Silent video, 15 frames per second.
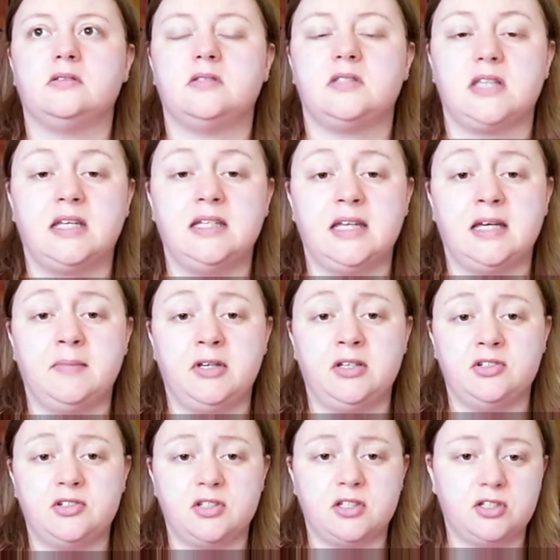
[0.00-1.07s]
sun
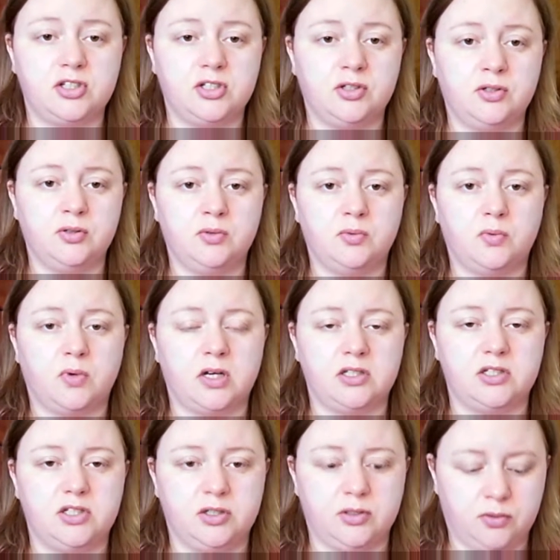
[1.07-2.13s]
damage that you
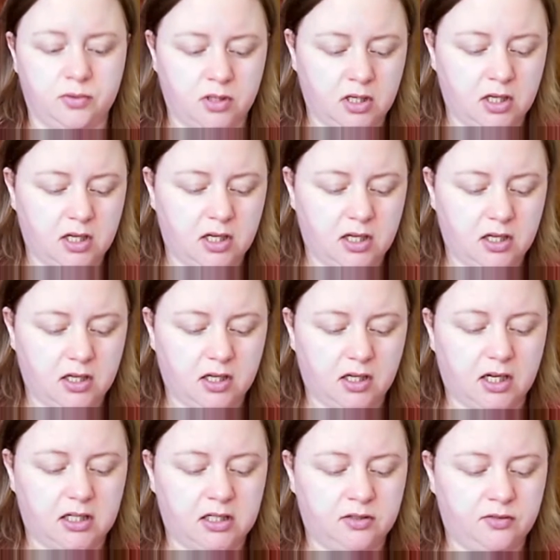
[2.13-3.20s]
want to
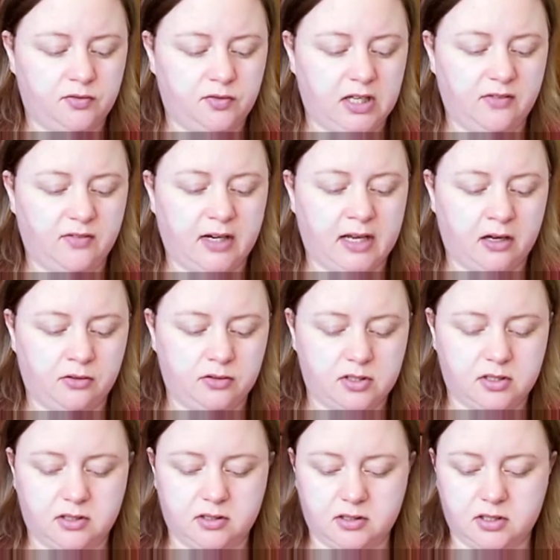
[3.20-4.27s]
kind of even out.
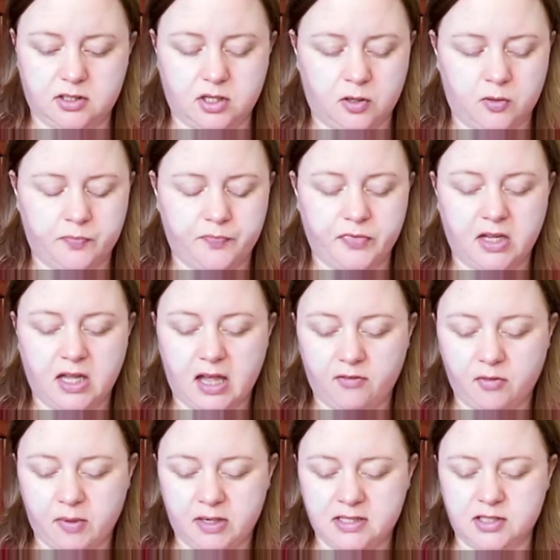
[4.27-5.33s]
So
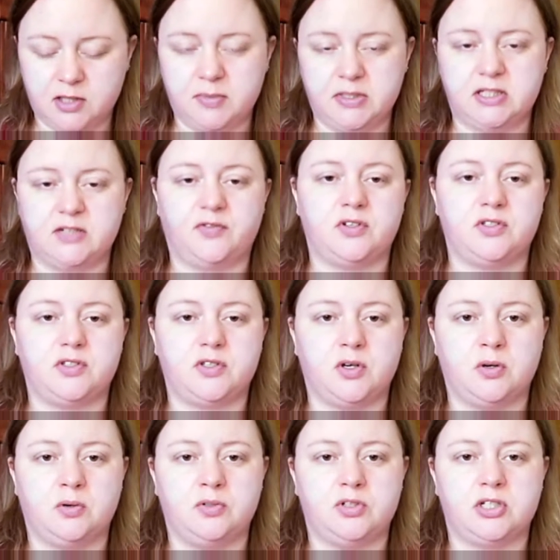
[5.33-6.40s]
everybody's a little bit different.
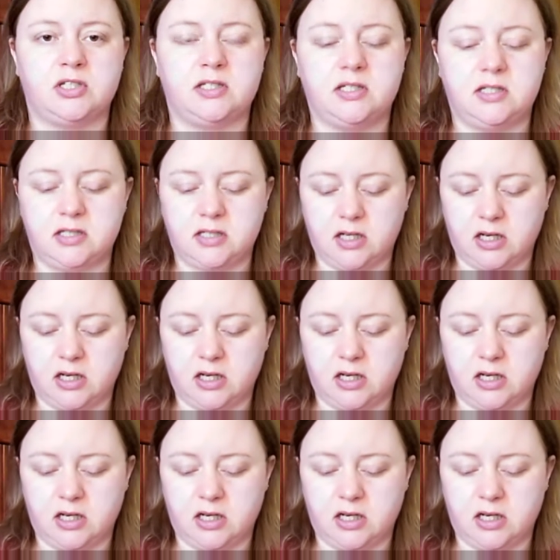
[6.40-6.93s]
So just